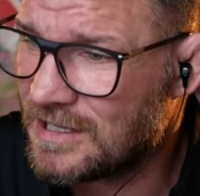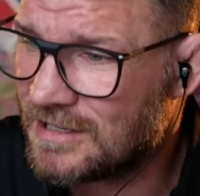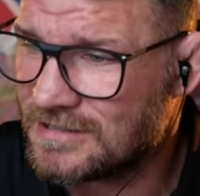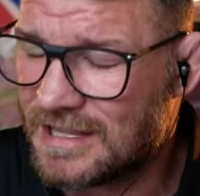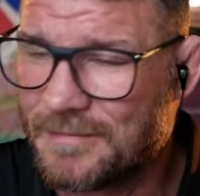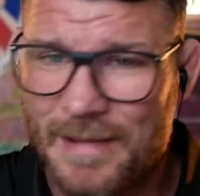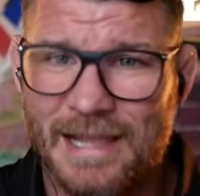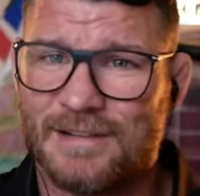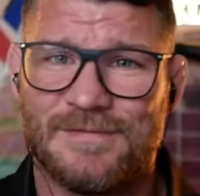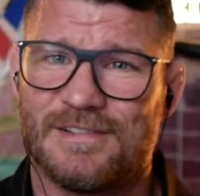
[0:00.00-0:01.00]
because they
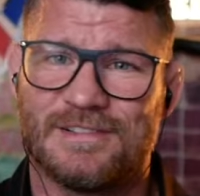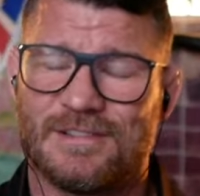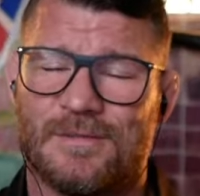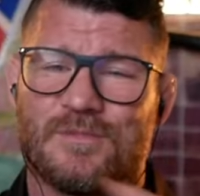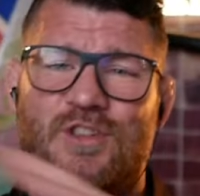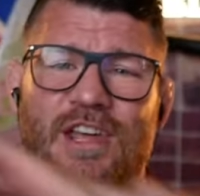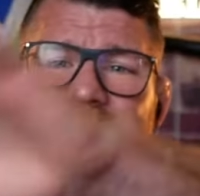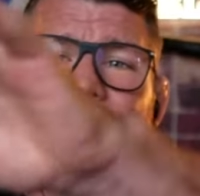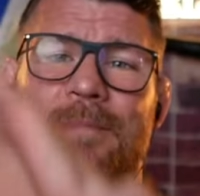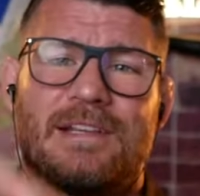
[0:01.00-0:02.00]
make some shit
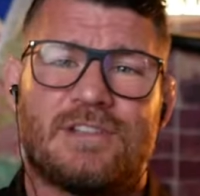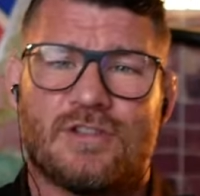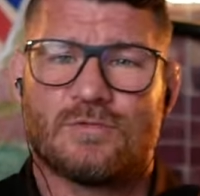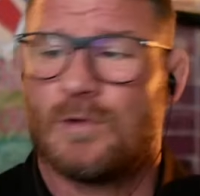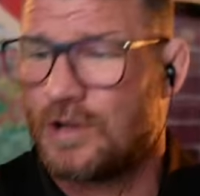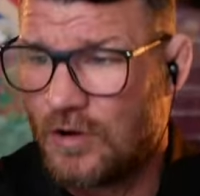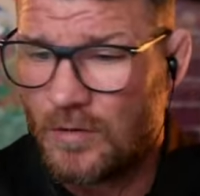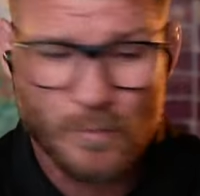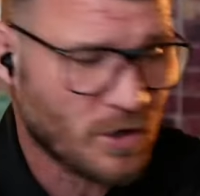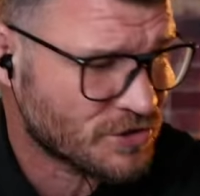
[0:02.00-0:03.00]
that makes you just want to go
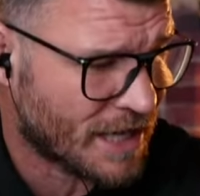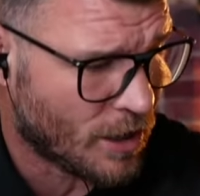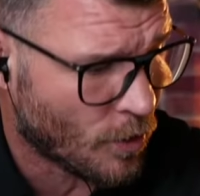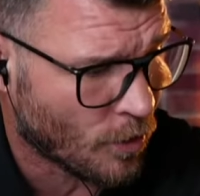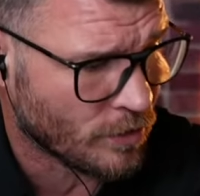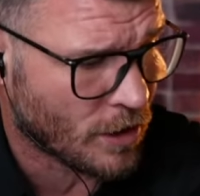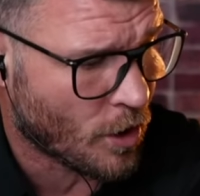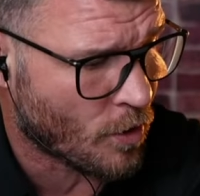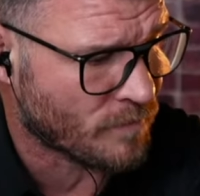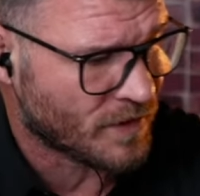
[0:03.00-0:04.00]
and watch that all
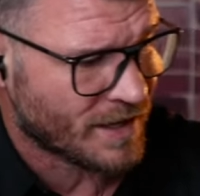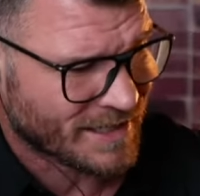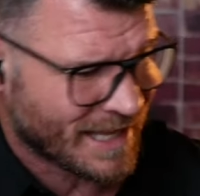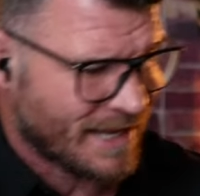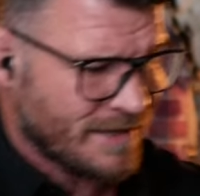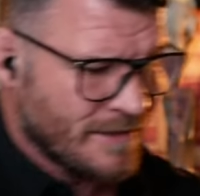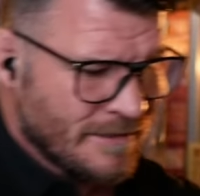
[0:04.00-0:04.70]
over again.